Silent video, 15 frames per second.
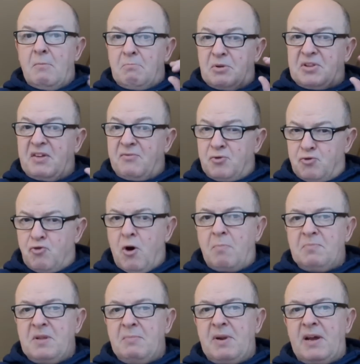But they've
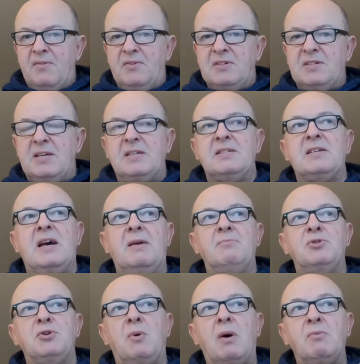dropped the breakfast this time,
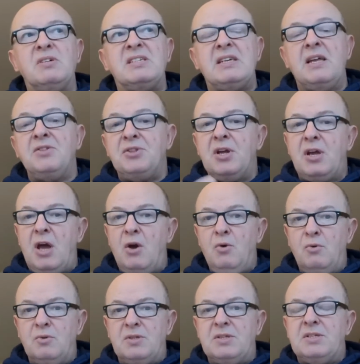so I was sent the
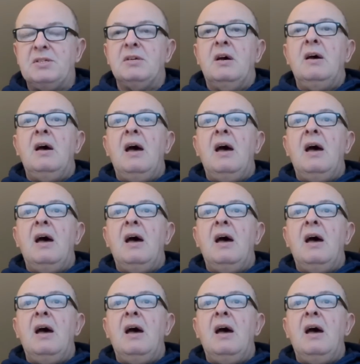codes,